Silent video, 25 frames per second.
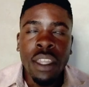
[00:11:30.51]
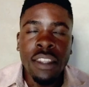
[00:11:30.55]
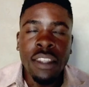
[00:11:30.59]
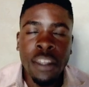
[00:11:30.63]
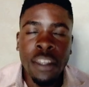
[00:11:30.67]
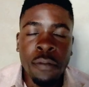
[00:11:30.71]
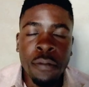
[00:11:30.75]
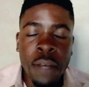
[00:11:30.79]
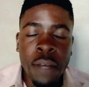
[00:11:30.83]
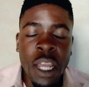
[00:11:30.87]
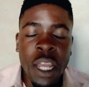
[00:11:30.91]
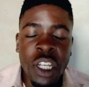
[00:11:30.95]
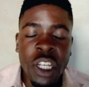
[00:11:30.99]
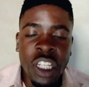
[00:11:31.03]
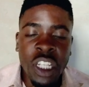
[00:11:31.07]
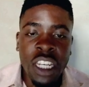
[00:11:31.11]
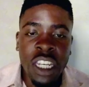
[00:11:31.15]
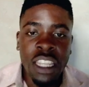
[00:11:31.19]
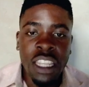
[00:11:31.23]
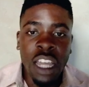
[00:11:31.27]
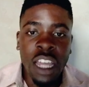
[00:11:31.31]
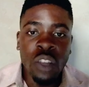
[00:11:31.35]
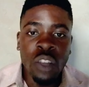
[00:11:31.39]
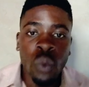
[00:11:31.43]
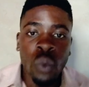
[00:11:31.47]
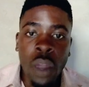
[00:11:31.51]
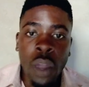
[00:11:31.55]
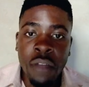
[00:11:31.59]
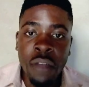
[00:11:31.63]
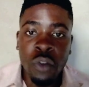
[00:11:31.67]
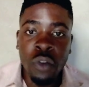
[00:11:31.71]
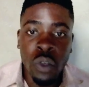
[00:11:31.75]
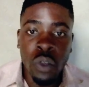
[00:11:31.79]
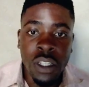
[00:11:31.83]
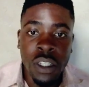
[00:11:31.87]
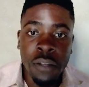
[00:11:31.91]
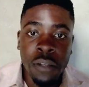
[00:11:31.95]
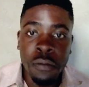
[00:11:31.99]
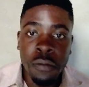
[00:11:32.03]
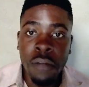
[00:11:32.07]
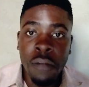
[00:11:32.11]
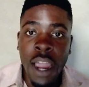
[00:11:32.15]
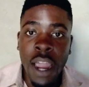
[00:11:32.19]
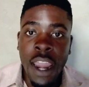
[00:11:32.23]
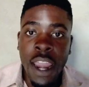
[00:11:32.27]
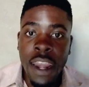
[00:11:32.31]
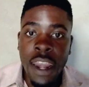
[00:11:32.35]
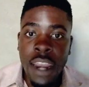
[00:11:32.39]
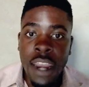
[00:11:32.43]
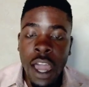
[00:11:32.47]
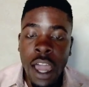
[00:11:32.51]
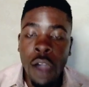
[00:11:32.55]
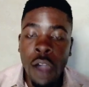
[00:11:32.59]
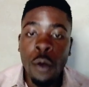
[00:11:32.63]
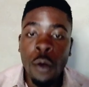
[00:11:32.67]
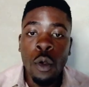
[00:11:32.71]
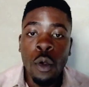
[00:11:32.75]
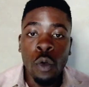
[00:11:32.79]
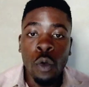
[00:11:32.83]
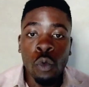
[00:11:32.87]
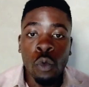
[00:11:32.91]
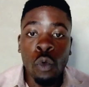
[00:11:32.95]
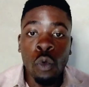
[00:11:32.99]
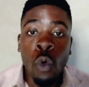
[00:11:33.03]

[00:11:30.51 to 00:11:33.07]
definition that we have to define now.